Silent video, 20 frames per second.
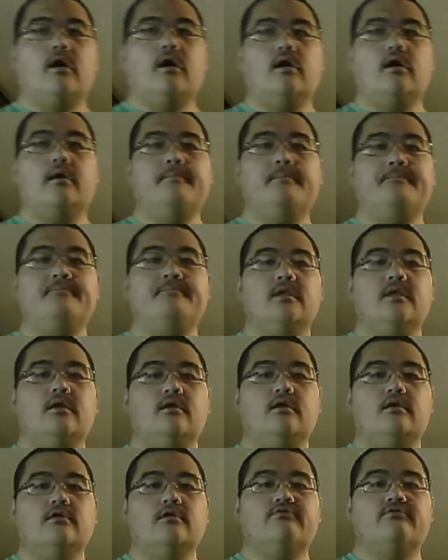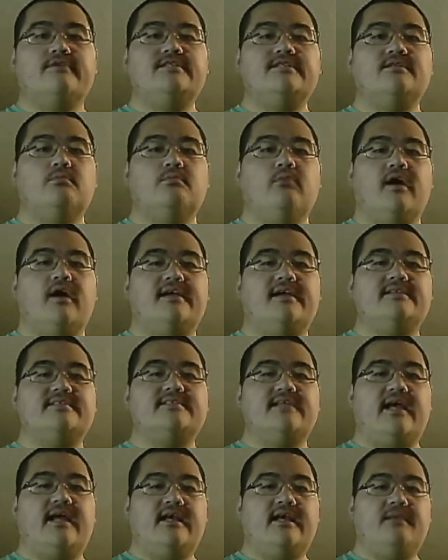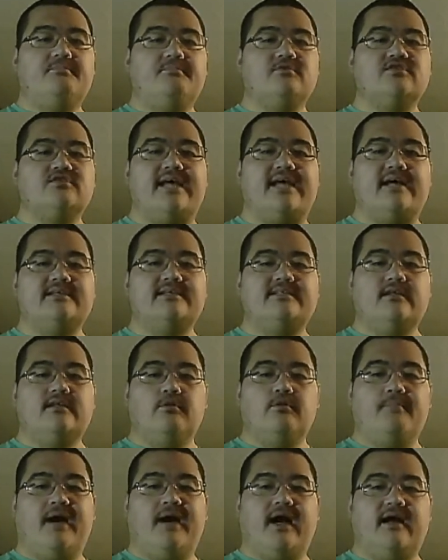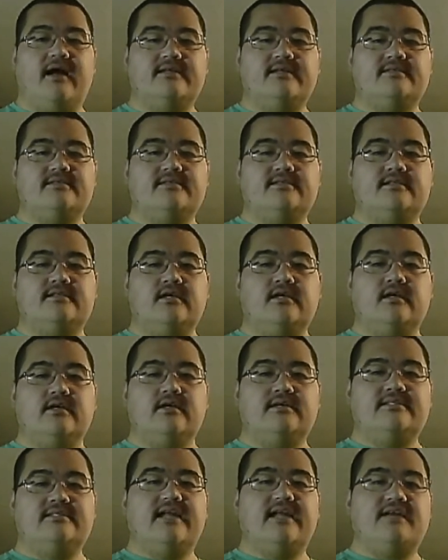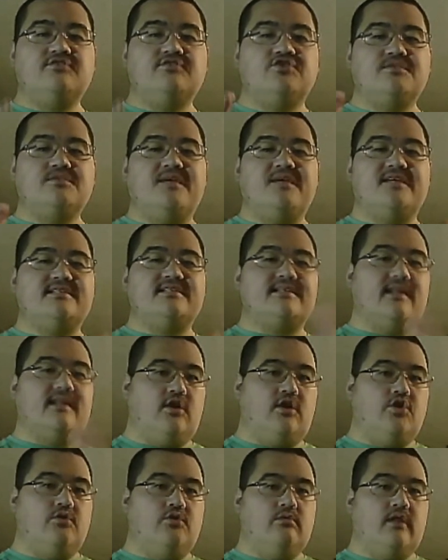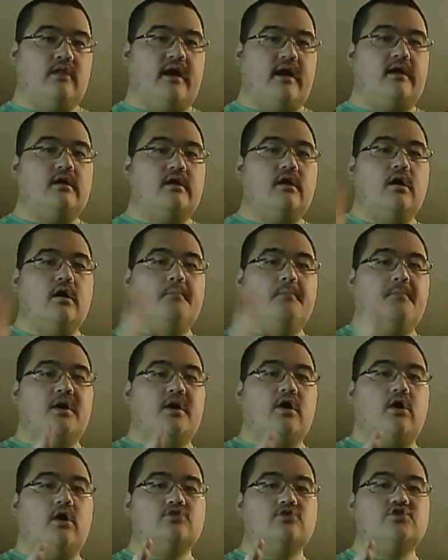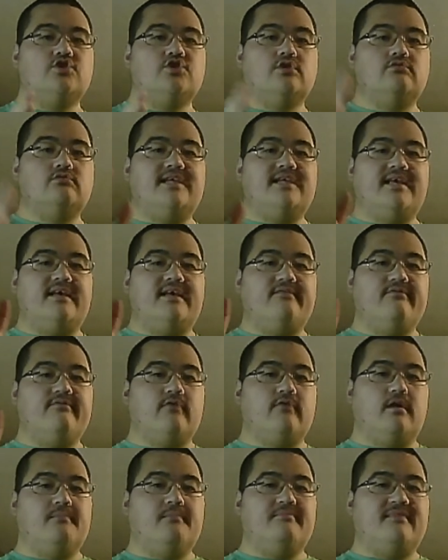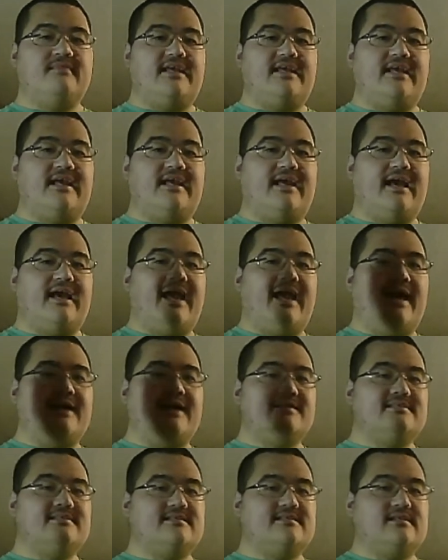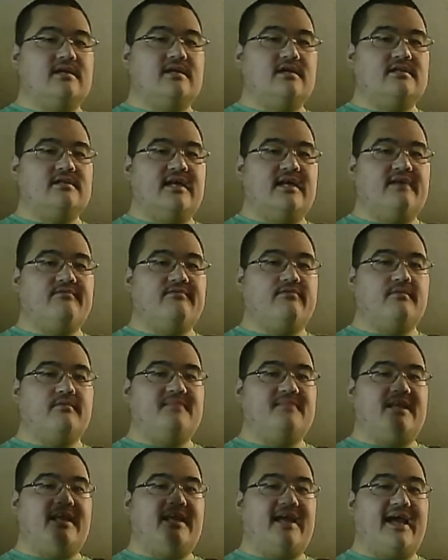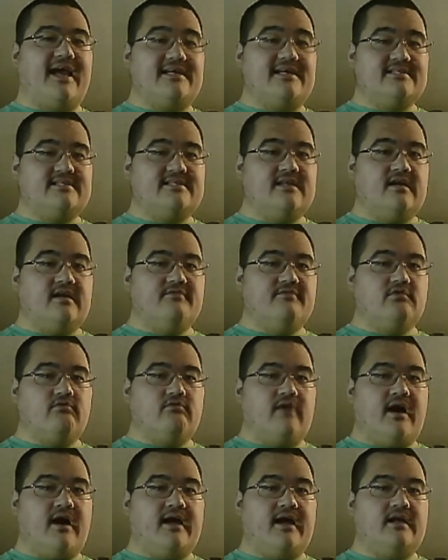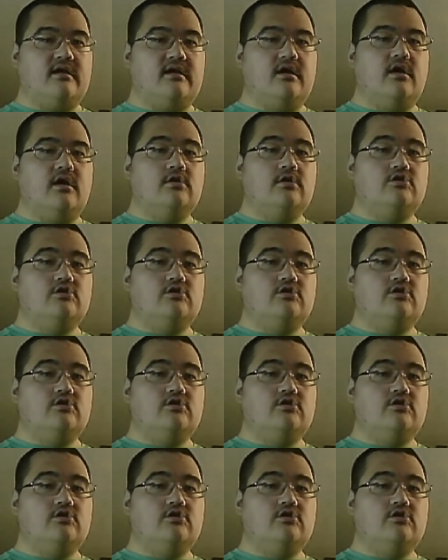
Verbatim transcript: Um, the reason why I say keep your socks in your pockets is not just because of the queue line, but also to get from the ex to get from the exit of the ride